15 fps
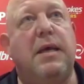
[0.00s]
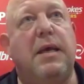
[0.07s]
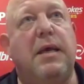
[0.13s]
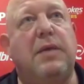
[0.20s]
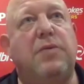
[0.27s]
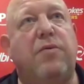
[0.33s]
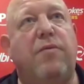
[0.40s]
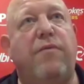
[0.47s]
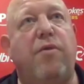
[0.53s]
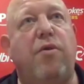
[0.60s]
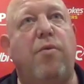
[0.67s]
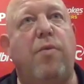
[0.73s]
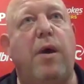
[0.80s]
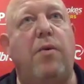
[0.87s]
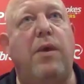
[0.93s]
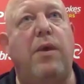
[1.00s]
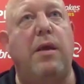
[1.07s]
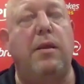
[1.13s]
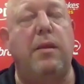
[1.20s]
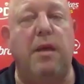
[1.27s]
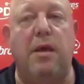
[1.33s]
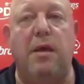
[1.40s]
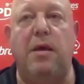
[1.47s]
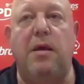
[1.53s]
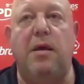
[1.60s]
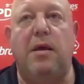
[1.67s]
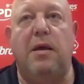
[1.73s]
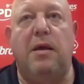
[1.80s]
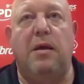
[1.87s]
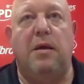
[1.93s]
It's all very well hitting
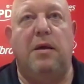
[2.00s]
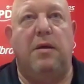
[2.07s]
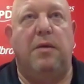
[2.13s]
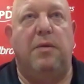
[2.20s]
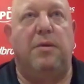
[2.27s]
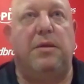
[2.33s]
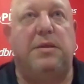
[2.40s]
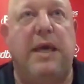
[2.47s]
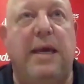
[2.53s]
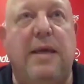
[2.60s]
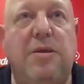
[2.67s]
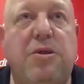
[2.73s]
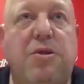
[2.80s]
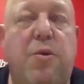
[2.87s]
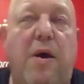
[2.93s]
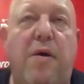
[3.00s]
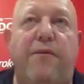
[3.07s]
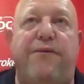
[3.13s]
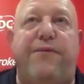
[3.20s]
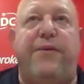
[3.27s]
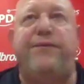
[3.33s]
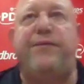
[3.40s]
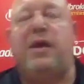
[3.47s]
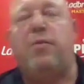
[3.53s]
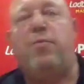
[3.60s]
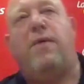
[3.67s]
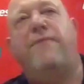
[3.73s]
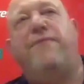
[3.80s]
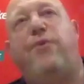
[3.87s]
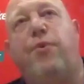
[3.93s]
the 10, 12, 15,
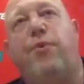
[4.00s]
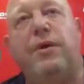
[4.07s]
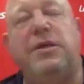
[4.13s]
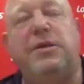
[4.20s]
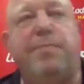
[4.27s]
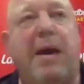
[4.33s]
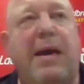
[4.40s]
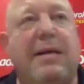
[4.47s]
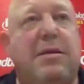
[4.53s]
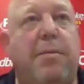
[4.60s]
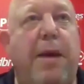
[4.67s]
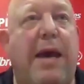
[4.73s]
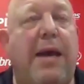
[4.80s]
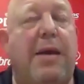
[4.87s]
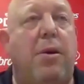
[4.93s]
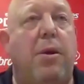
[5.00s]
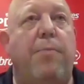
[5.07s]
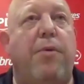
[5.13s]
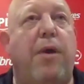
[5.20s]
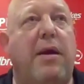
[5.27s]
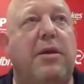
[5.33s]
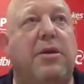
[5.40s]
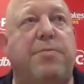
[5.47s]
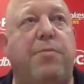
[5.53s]
140s back to back on the practice